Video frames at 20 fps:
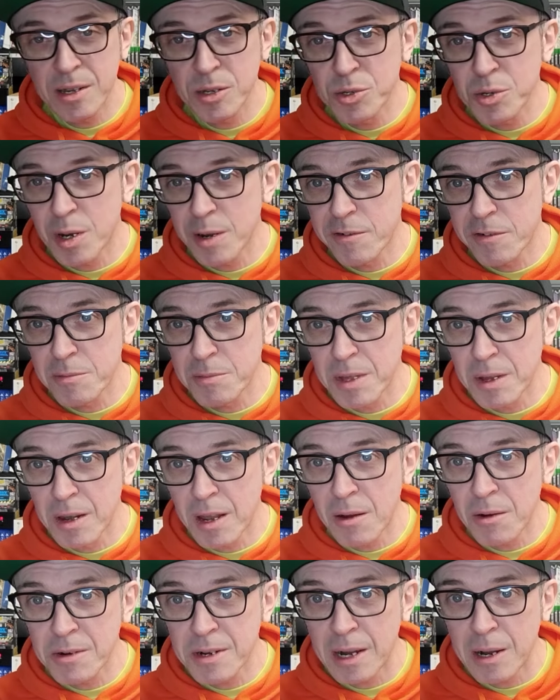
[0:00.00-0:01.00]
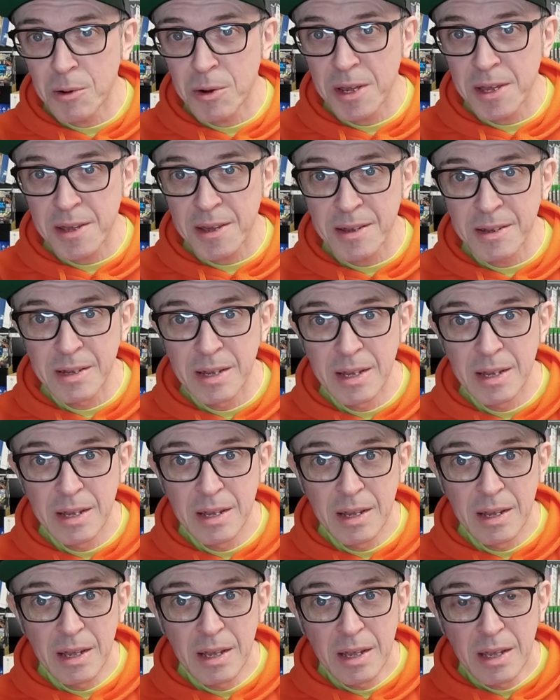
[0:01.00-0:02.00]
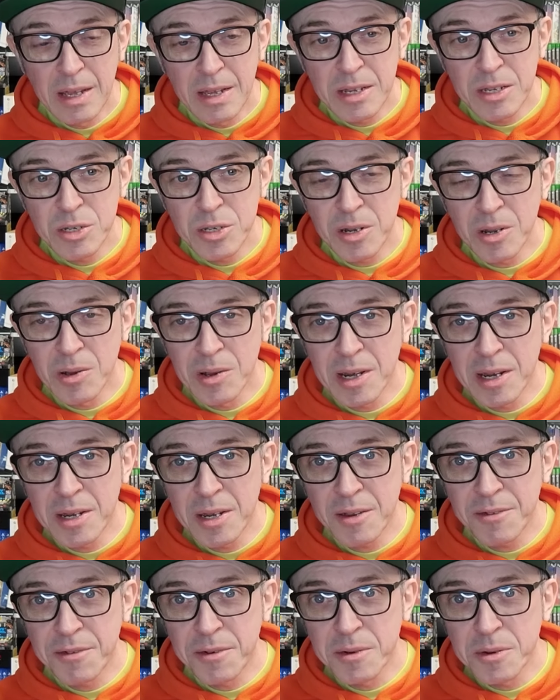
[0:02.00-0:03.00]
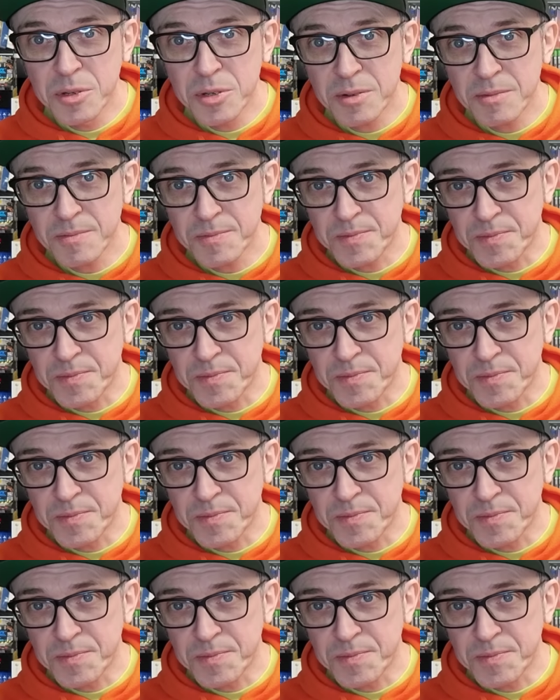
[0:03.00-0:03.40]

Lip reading: aside from the logo here. It's slightly different.